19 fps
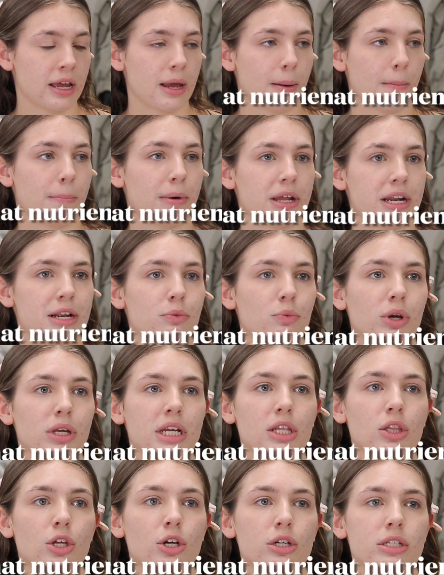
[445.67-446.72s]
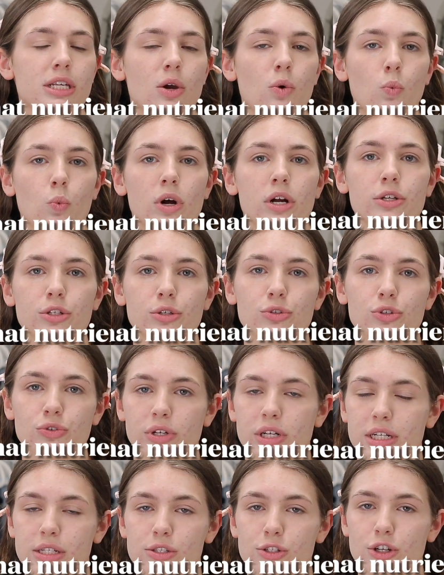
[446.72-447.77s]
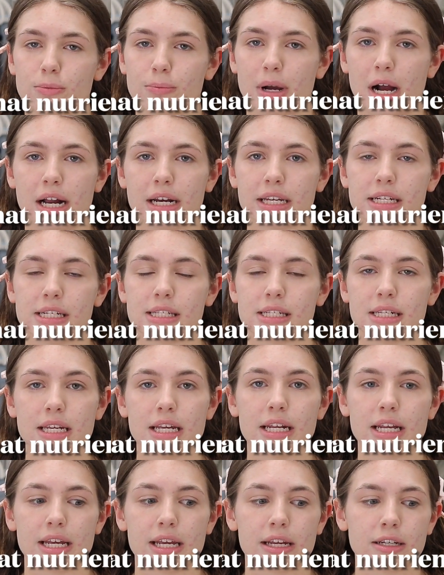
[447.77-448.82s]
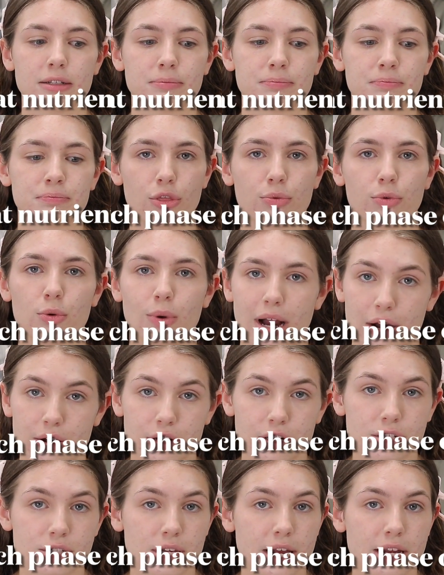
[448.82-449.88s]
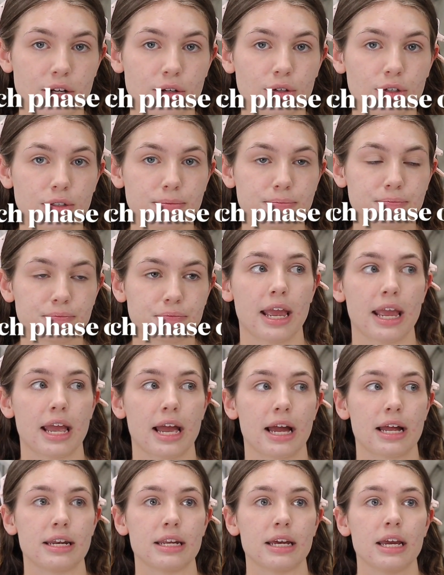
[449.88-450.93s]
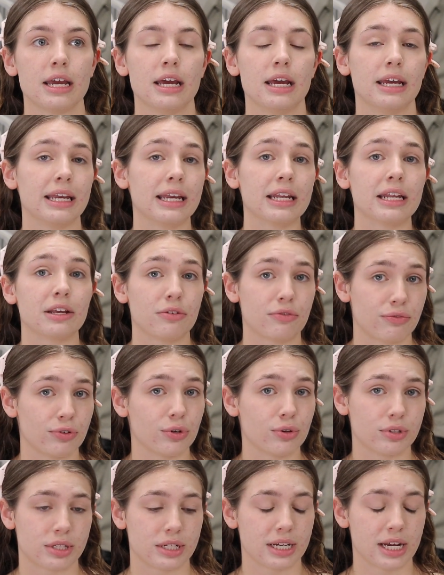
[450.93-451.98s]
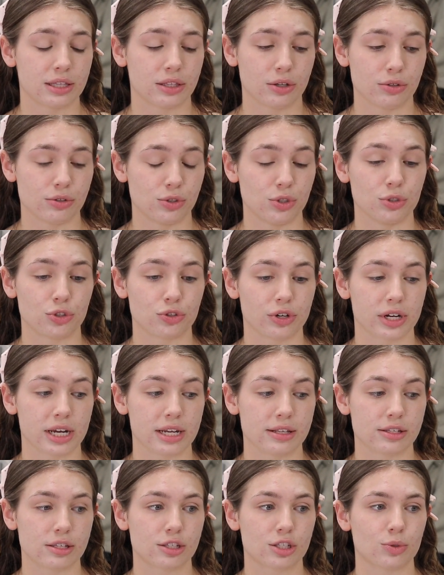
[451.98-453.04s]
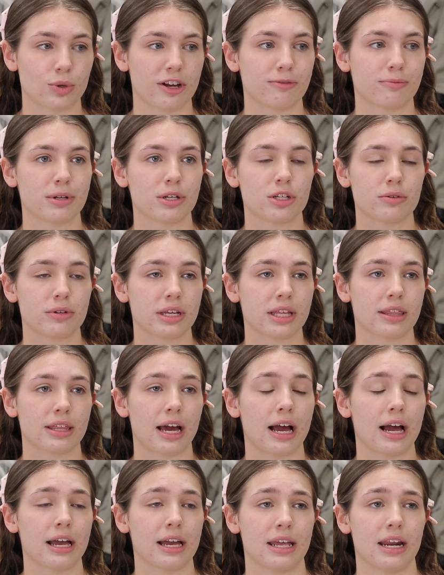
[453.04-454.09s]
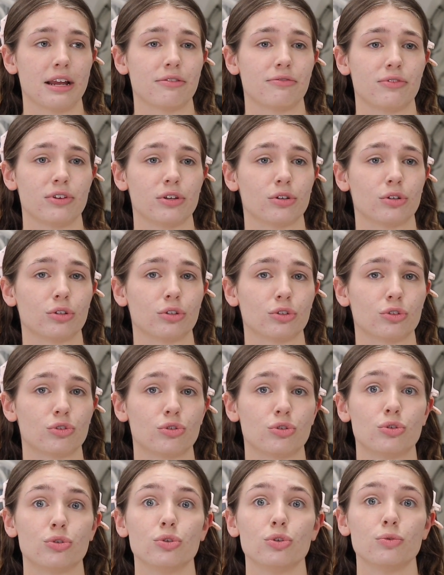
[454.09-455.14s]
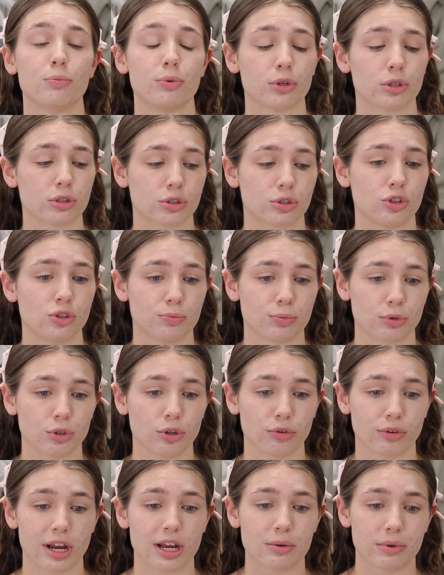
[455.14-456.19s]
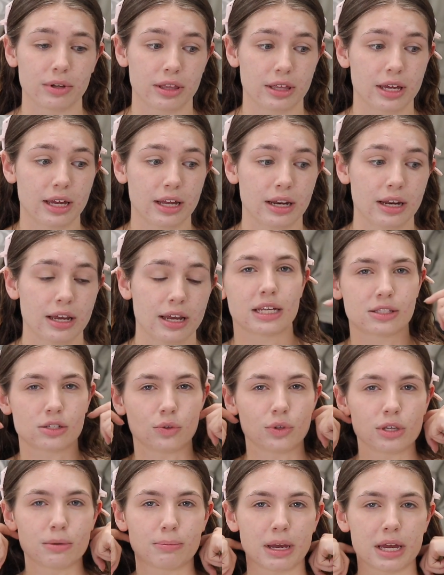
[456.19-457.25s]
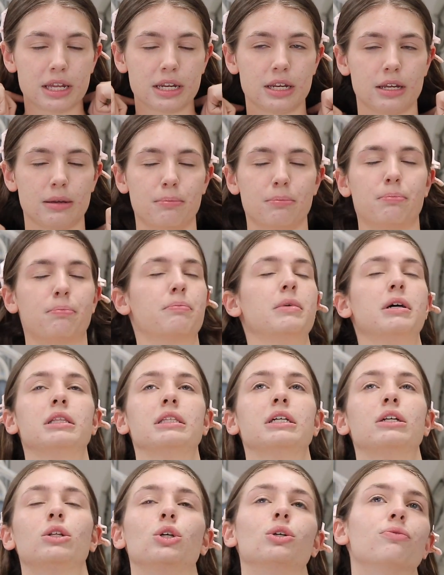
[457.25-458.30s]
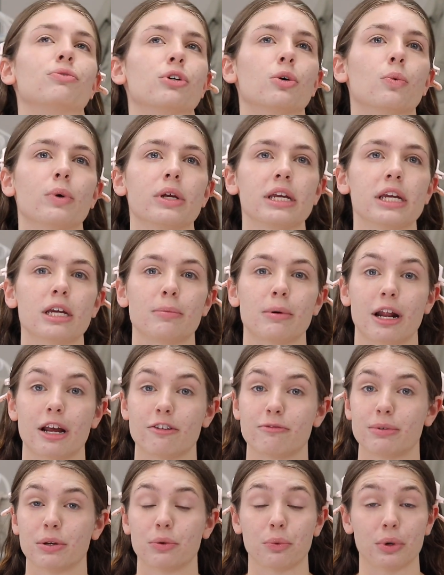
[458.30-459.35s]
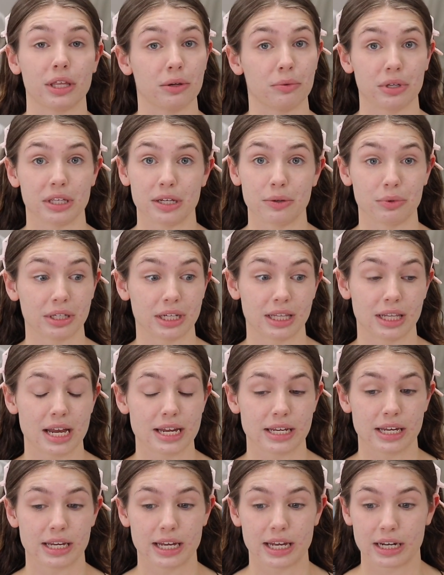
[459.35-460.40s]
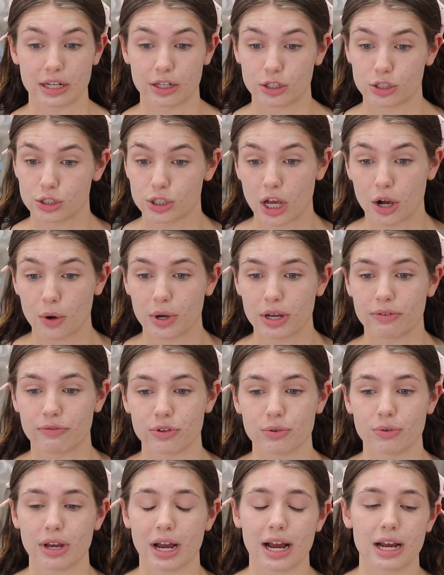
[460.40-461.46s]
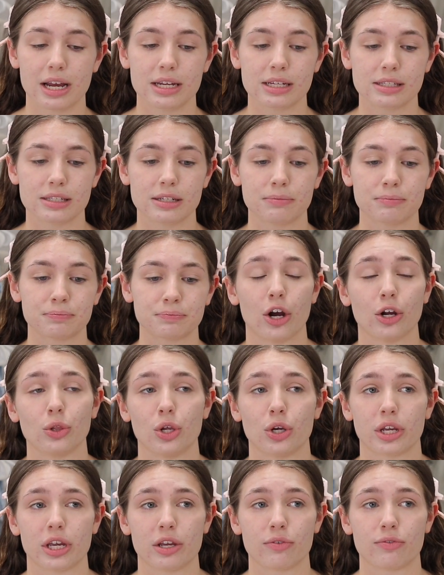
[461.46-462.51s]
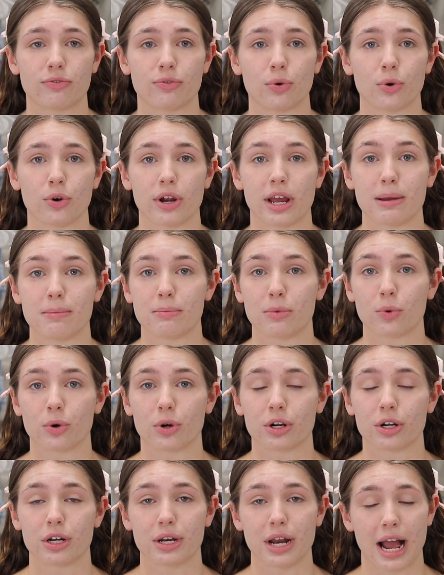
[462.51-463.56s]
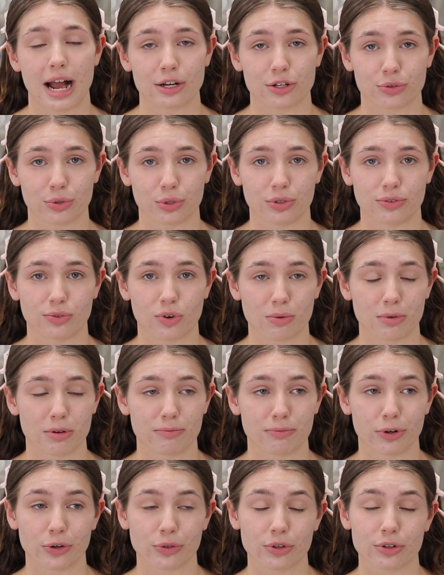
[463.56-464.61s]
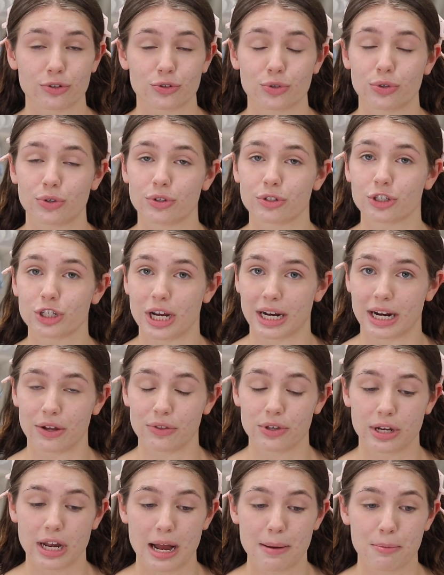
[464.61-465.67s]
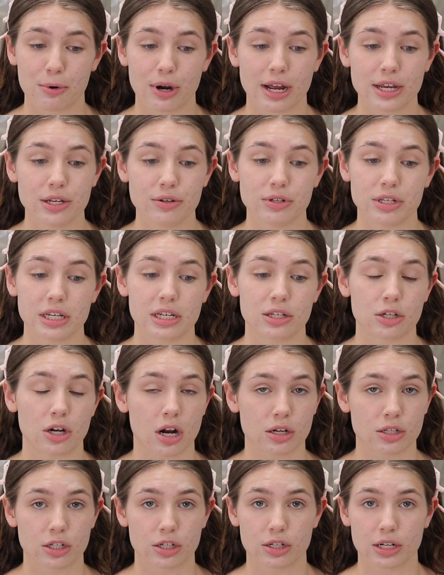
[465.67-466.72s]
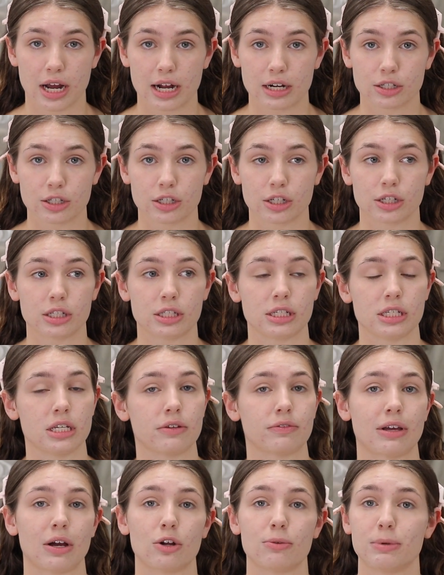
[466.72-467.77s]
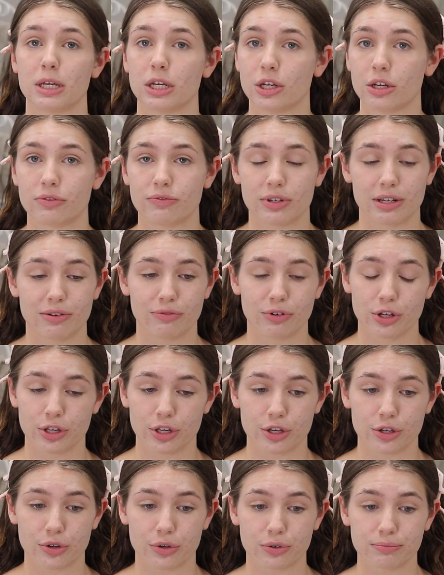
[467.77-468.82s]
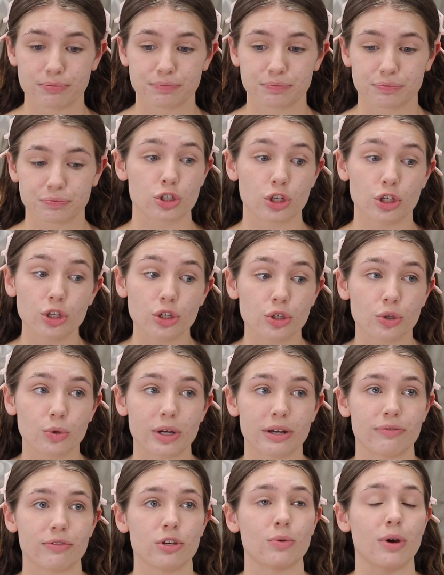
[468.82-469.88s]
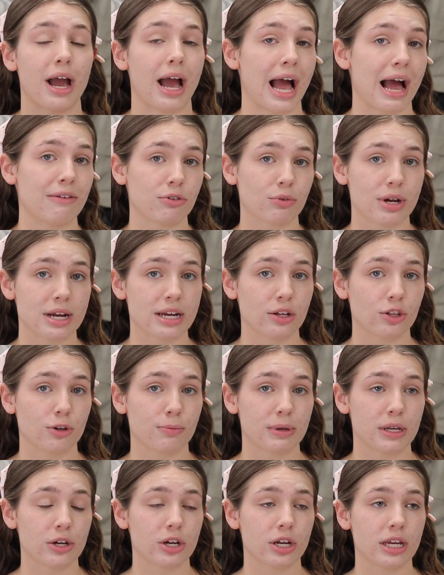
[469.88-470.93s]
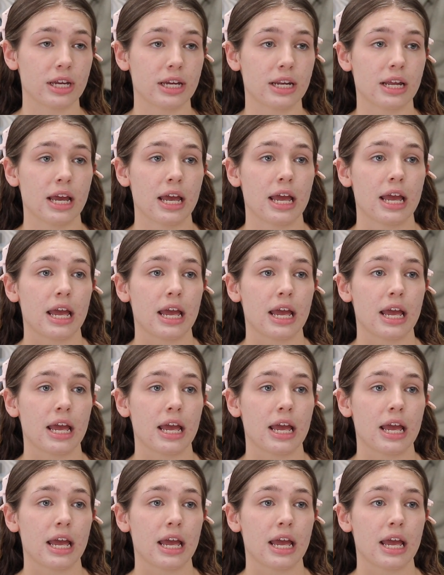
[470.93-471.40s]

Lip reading: but it really looks at what nutrients your body is needing throughout your cycle and eating foods to get those nutrients. So I've been doing that and I feel super, super great with it. It's only been a little over a week, but I've been really, really, really liking it. So if you guys are looking for a more natural form of birth control, check out the copper IUD, talk to your doctor, see if that would be a good fit for you. 2, if you have a regular period,